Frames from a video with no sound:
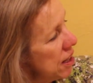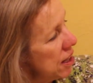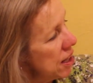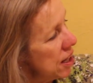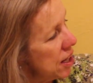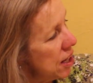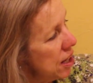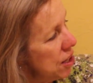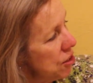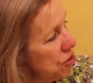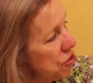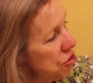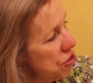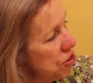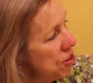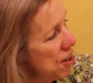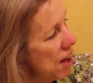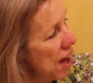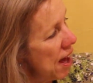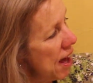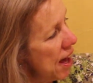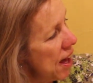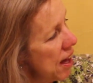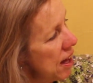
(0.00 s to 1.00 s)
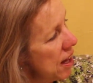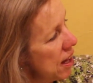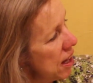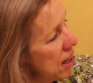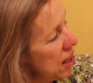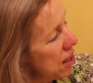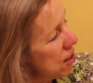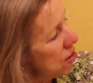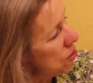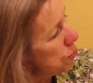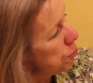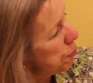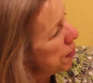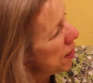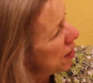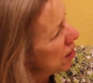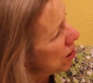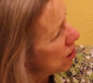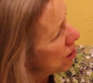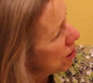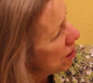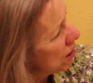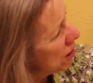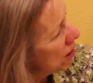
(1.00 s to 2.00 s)
Each day it is
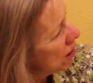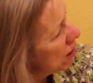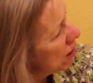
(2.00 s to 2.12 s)
bigger.